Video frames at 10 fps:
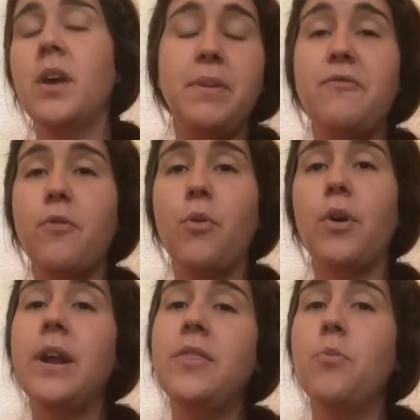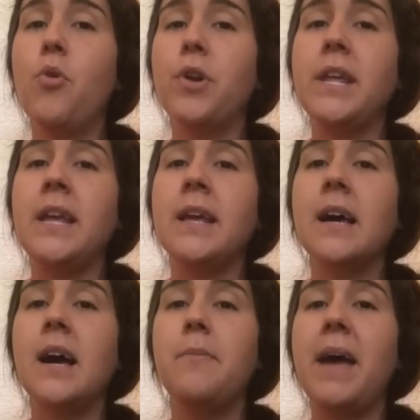before in the morning
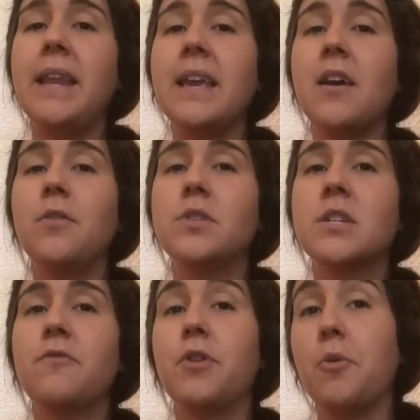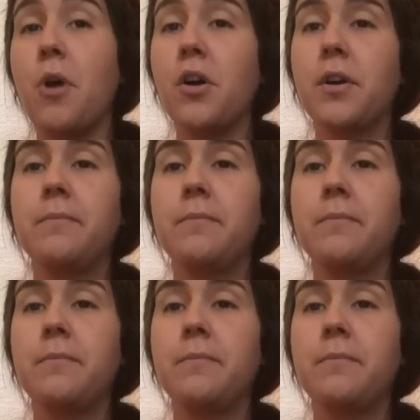um, heading out for your walk.